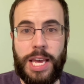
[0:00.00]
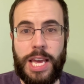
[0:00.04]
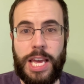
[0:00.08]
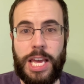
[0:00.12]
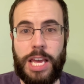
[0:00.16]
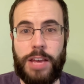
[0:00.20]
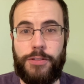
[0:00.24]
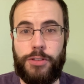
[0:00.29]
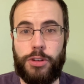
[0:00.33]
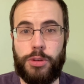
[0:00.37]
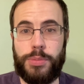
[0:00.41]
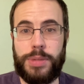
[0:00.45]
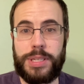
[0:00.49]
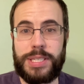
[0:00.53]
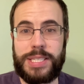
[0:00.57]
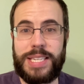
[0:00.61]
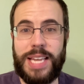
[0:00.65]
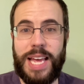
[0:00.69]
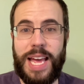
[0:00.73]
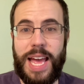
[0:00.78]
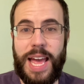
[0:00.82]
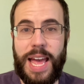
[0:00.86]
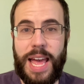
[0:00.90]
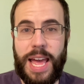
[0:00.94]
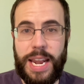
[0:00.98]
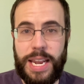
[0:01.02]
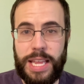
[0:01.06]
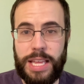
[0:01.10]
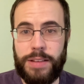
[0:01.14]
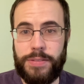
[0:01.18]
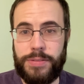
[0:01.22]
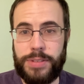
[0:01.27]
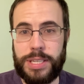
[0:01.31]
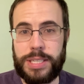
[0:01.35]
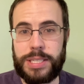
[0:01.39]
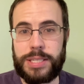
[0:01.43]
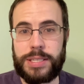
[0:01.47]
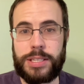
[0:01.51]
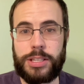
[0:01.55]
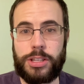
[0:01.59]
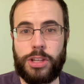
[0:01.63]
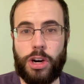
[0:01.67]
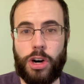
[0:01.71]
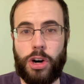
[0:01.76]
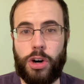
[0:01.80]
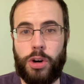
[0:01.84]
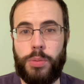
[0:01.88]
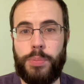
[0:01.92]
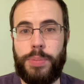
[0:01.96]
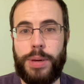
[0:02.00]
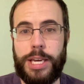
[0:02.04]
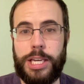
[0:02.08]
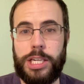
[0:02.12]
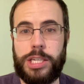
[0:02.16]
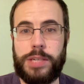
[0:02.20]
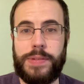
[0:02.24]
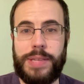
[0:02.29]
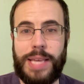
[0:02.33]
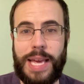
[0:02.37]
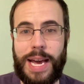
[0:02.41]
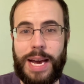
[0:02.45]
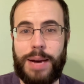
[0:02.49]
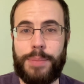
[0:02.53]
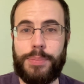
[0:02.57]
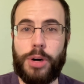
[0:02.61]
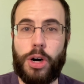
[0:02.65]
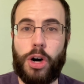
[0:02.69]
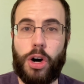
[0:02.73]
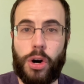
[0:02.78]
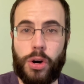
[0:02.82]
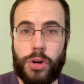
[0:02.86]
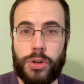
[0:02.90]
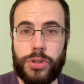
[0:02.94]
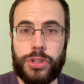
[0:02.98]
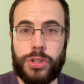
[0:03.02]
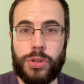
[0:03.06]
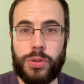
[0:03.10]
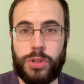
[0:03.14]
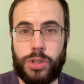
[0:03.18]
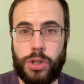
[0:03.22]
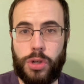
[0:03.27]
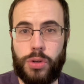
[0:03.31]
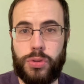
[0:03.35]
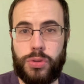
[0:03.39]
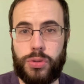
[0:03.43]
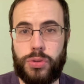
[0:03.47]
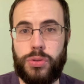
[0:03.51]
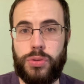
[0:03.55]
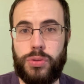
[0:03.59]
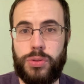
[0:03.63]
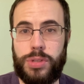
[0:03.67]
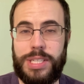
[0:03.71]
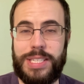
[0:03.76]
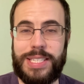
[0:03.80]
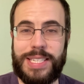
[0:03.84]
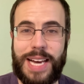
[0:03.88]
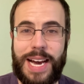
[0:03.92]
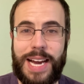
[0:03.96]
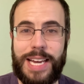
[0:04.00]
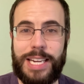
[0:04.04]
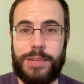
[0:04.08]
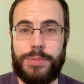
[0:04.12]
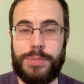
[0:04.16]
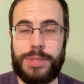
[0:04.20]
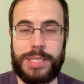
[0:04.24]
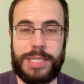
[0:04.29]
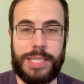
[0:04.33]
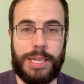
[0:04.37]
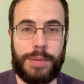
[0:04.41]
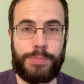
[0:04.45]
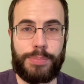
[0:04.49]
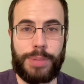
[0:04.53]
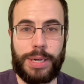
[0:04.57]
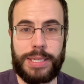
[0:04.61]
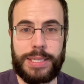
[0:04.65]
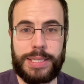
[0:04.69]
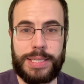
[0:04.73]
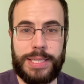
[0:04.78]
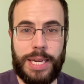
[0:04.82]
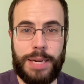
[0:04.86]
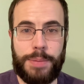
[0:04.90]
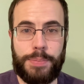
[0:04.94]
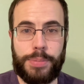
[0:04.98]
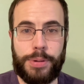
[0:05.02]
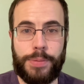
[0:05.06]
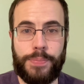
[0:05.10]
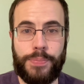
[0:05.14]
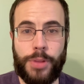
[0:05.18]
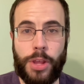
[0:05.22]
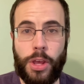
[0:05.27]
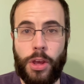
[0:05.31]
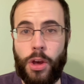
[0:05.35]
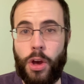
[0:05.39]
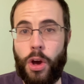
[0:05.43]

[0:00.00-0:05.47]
If you missed any of this, the homepage of the app also goes through these items step by step,